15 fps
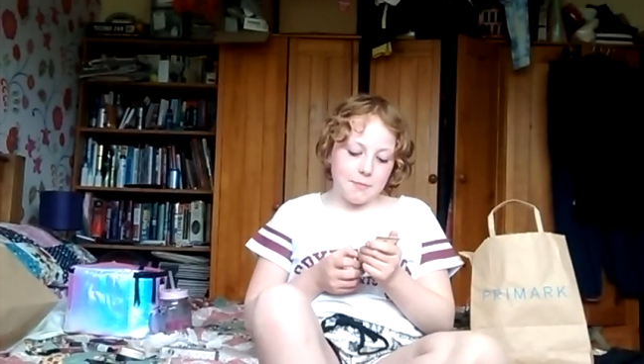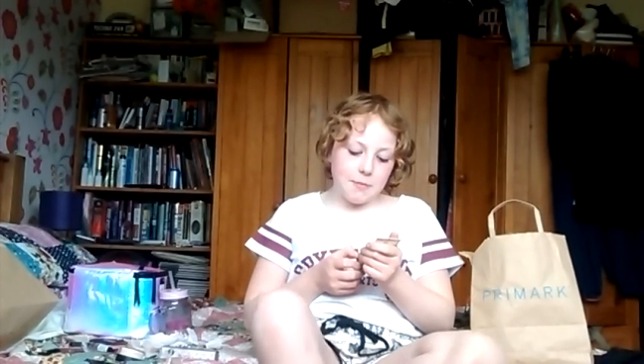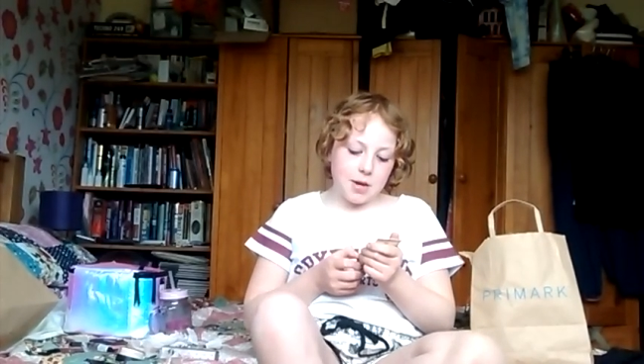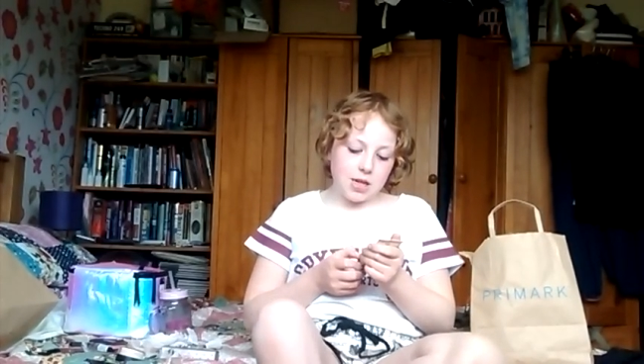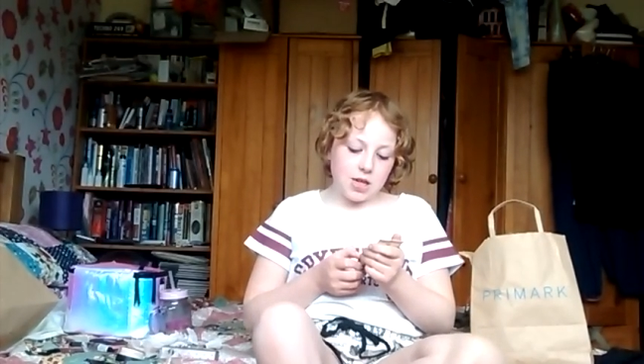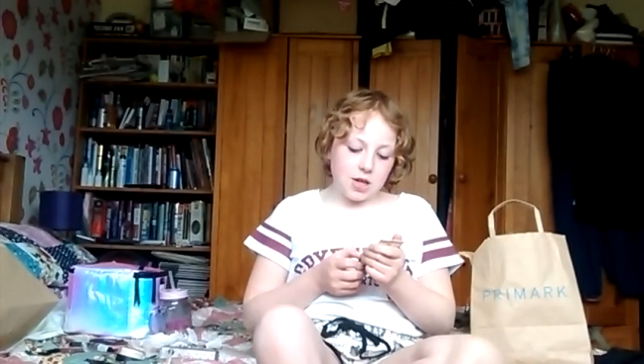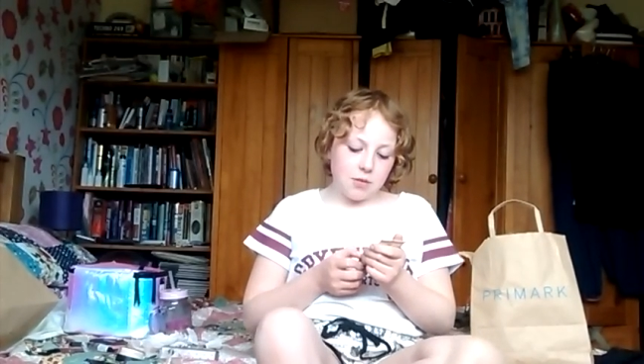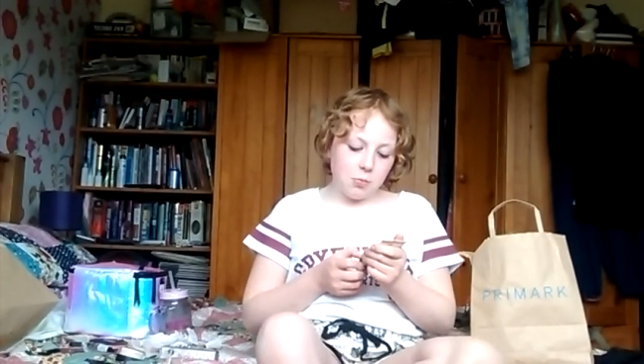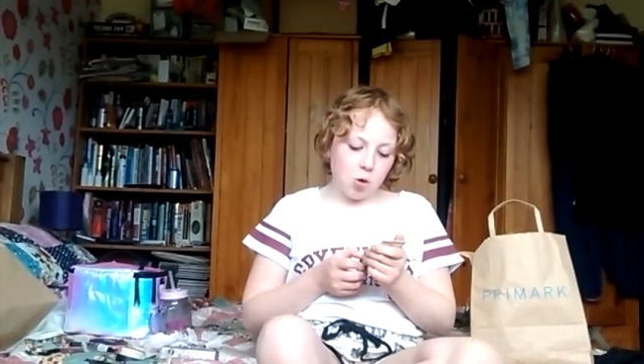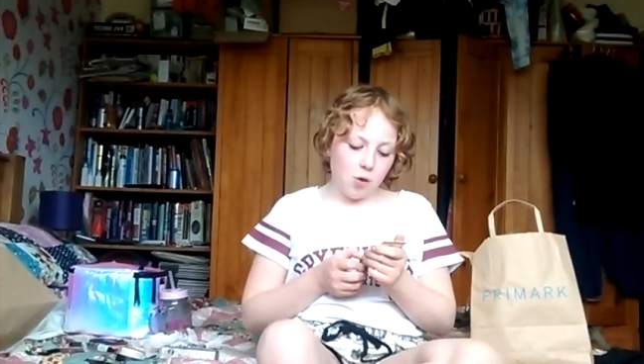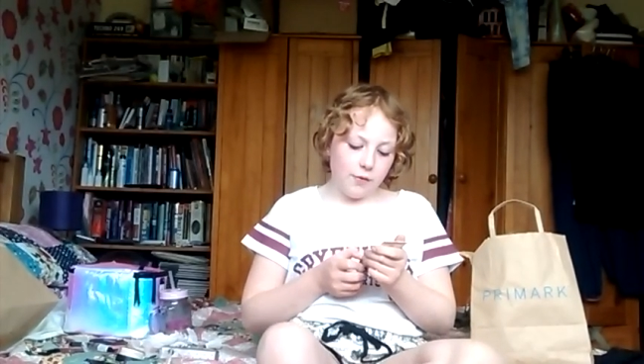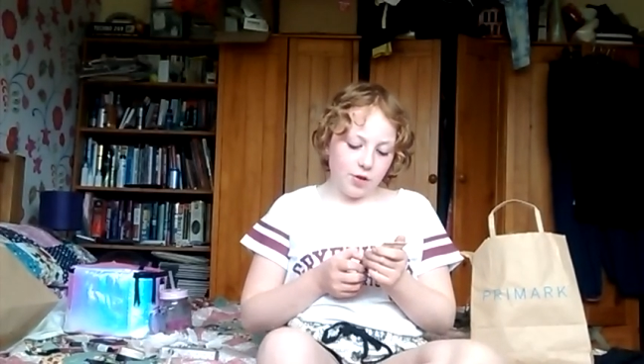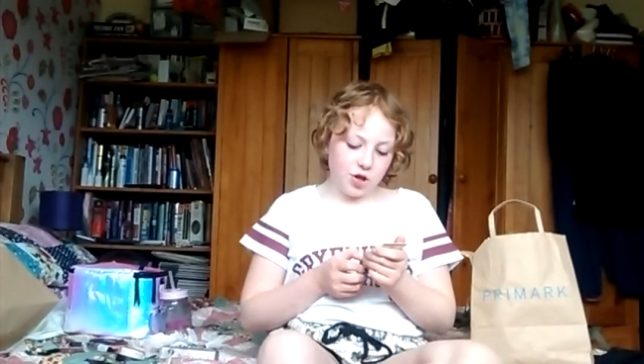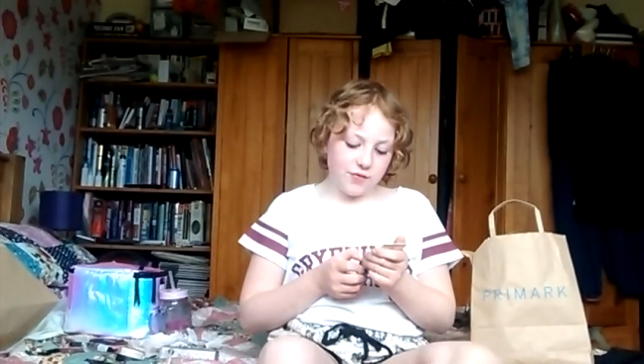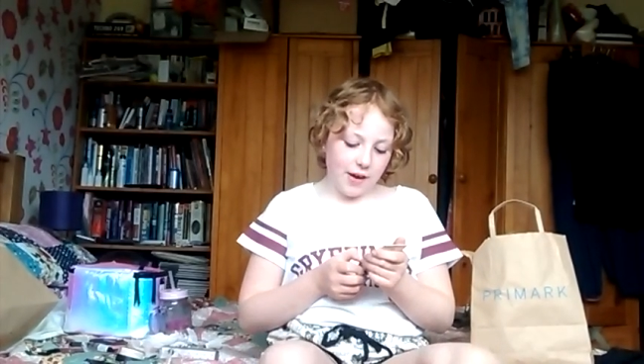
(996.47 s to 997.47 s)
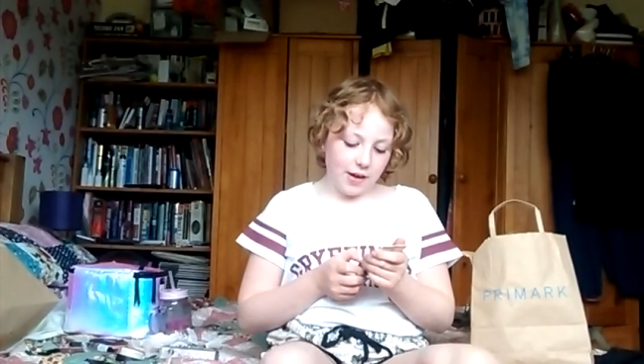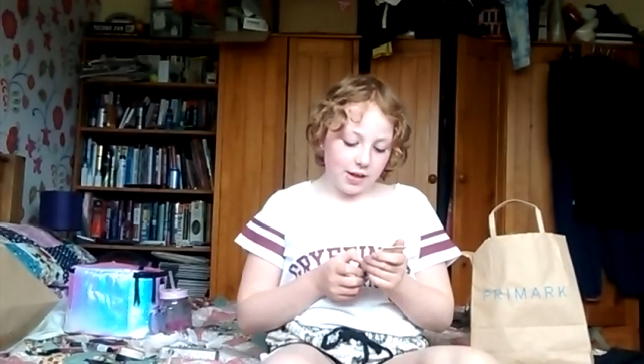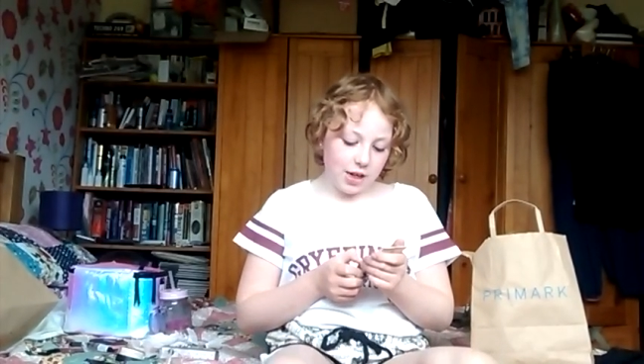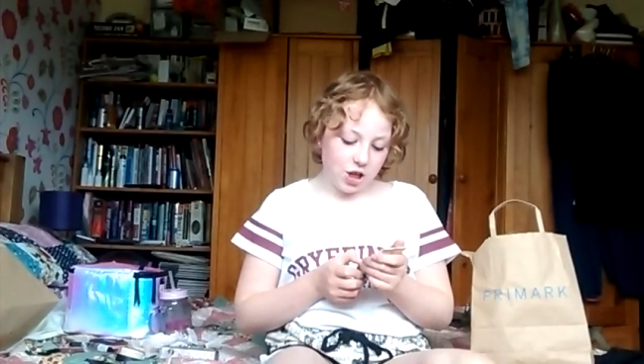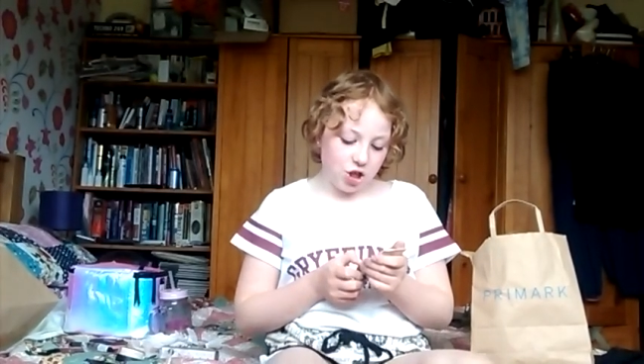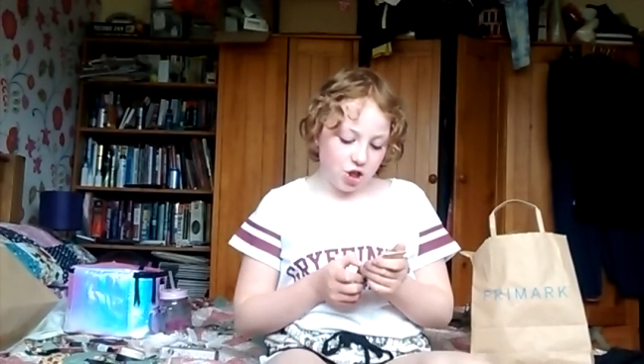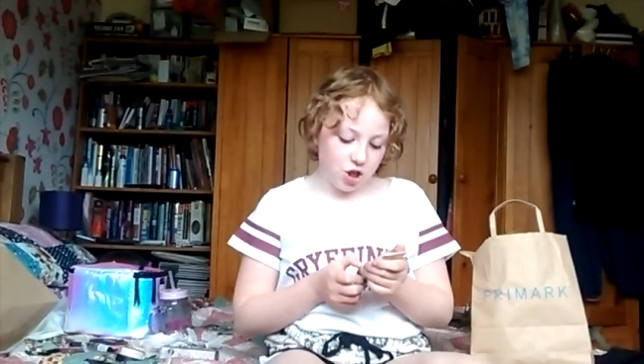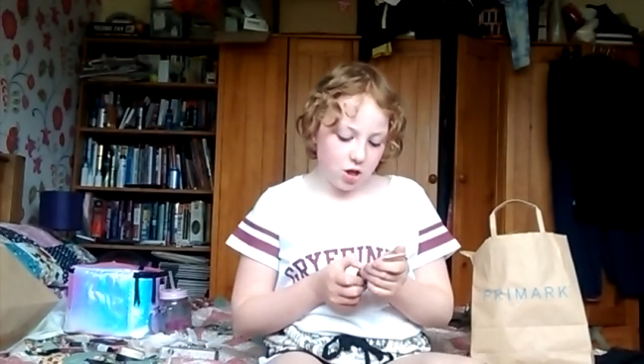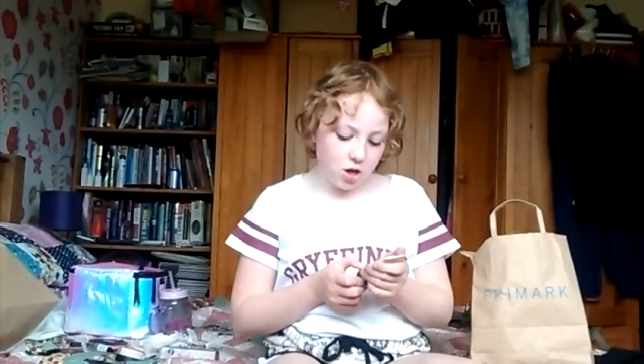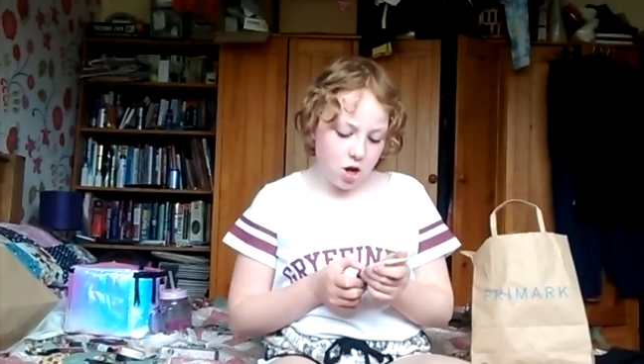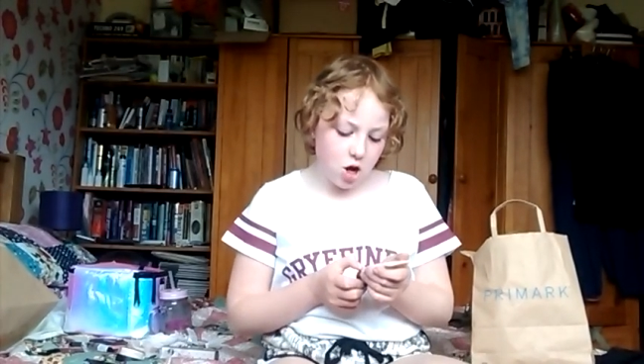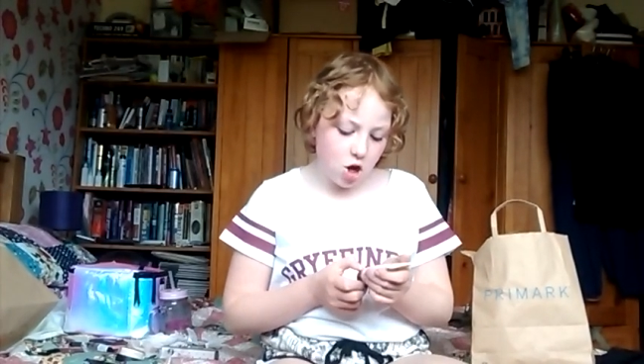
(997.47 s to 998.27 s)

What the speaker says: medium coverage foundation,